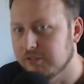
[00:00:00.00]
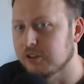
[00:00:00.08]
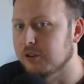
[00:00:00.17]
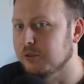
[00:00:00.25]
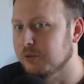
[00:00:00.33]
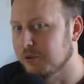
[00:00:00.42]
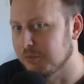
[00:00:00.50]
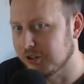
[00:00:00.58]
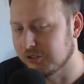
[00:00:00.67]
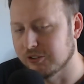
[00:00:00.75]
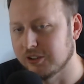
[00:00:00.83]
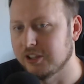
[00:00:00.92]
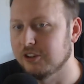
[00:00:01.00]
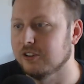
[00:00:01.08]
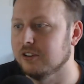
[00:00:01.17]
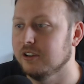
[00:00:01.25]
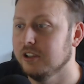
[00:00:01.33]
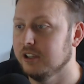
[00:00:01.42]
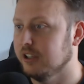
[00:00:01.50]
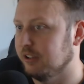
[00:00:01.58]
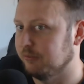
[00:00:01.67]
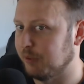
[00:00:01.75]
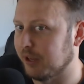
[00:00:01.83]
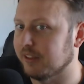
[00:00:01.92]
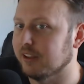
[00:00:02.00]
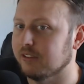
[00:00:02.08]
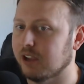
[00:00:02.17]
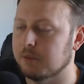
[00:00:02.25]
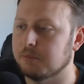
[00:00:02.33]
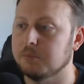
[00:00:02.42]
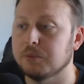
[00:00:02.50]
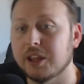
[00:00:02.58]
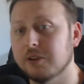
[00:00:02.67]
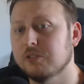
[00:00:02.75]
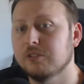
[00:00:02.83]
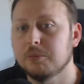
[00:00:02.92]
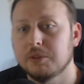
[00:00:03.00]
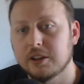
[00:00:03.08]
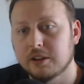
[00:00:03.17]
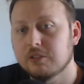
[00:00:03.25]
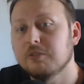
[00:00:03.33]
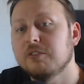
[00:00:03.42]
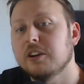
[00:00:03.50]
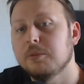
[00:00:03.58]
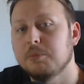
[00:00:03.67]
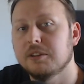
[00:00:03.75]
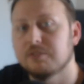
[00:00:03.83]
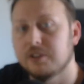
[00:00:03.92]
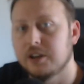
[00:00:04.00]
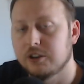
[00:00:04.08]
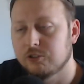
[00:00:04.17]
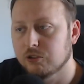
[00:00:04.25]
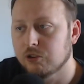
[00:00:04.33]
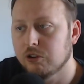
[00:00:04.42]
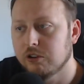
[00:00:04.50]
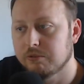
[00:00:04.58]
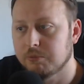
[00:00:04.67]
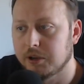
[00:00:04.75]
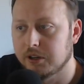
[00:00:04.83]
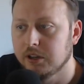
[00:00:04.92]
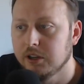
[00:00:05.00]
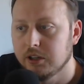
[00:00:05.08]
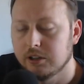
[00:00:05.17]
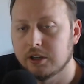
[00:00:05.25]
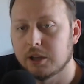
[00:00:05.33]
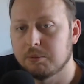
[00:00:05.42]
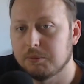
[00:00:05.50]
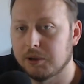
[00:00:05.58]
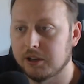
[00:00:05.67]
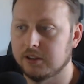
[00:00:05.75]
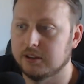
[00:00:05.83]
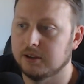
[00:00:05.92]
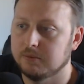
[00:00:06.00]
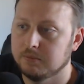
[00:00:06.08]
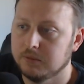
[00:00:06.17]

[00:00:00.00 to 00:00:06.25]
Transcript: You always want to make sure that you're bad things happen. But that was something that was a very big financial goal of mine to not be paying that.